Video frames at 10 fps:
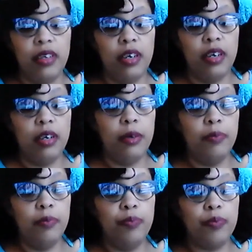
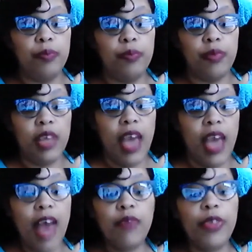um,
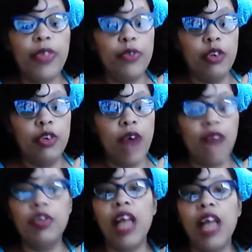halfway through, I
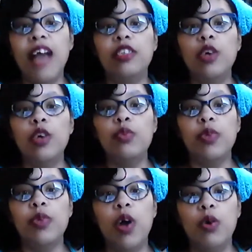realized those were
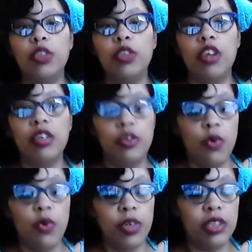the old Charlotte
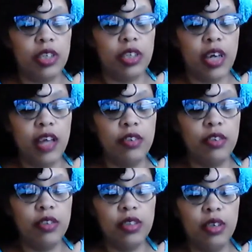Hornets
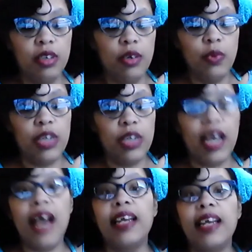colors, which I
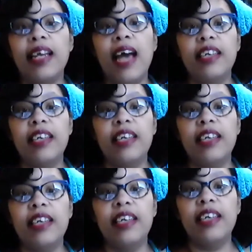kind of got a kick
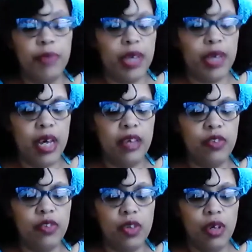out of
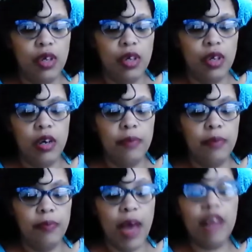because
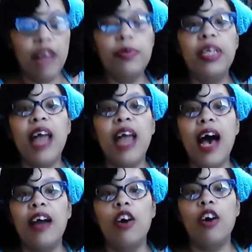my husband and
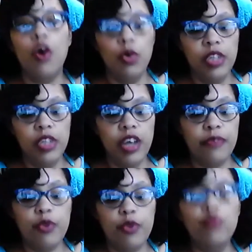I are old enough
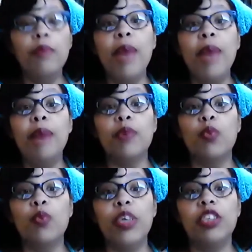to remember
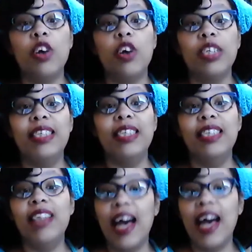when Charlotte did
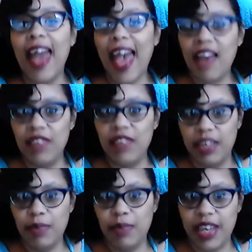not have an
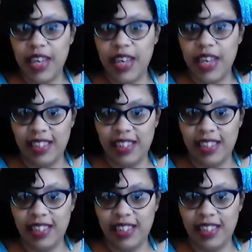NBA team.